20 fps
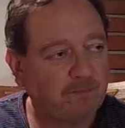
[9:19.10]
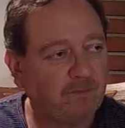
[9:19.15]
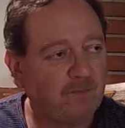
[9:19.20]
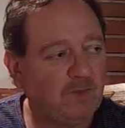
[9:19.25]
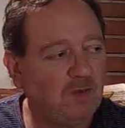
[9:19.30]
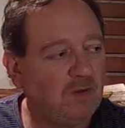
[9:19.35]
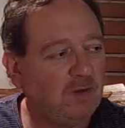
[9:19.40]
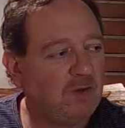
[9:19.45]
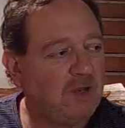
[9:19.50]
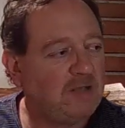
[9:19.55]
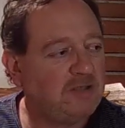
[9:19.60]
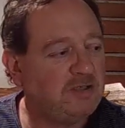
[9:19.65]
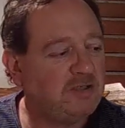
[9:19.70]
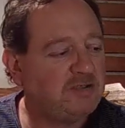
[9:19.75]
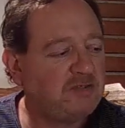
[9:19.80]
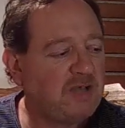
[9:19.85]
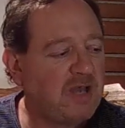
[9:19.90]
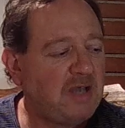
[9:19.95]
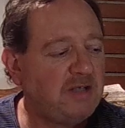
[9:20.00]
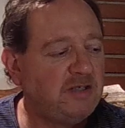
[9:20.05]
you know, I
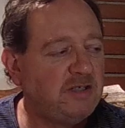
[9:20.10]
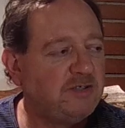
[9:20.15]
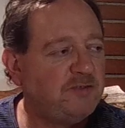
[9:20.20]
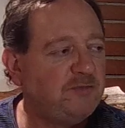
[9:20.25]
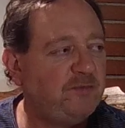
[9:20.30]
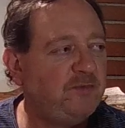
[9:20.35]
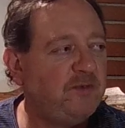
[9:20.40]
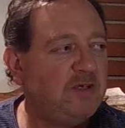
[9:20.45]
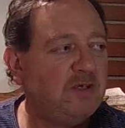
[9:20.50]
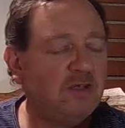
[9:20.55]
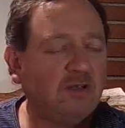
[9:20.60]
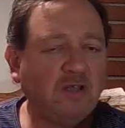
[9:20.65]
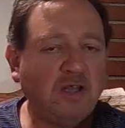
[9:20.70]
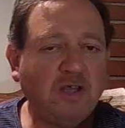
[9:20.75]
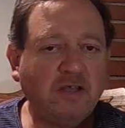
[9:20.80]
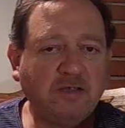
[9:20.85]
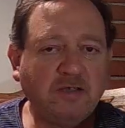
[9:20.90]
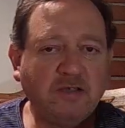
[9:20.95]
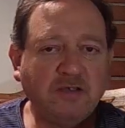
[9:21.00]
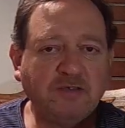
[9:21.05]
just feel
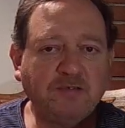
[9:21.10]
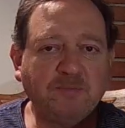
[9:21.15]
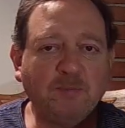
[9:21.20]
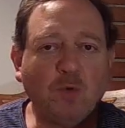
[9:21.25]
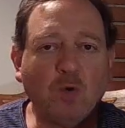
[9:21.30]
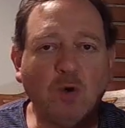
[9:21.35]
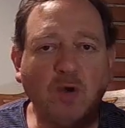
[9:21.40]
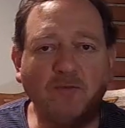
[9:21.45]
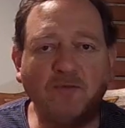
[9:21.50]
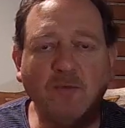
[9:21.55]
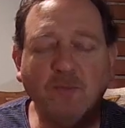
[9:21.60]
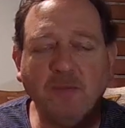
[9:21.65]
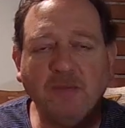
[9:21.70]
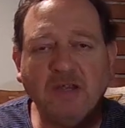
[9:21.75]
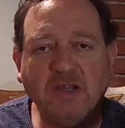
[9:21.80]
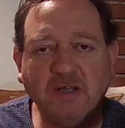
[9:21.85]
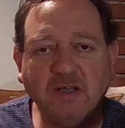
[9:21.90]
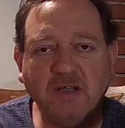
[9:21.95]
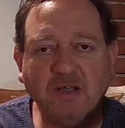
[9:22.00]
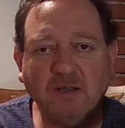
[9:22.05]
like it's more of a
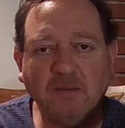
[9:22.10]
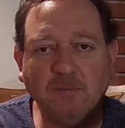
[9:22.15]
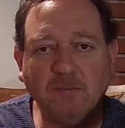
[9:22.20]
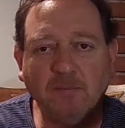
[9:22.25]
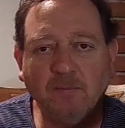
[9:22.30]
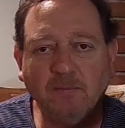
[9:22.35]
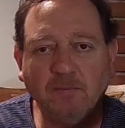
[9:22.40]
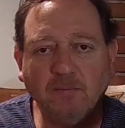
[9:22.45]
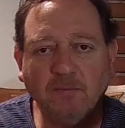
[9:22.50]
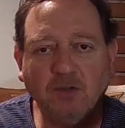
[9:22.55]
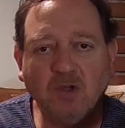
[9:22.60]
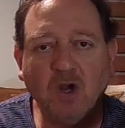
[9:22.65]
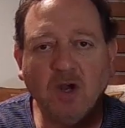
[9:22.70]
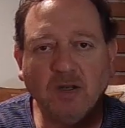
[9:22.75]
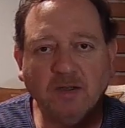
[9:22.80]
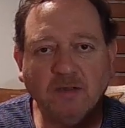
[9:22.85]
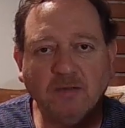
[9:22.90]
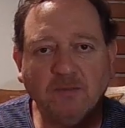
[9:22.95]
medium gun.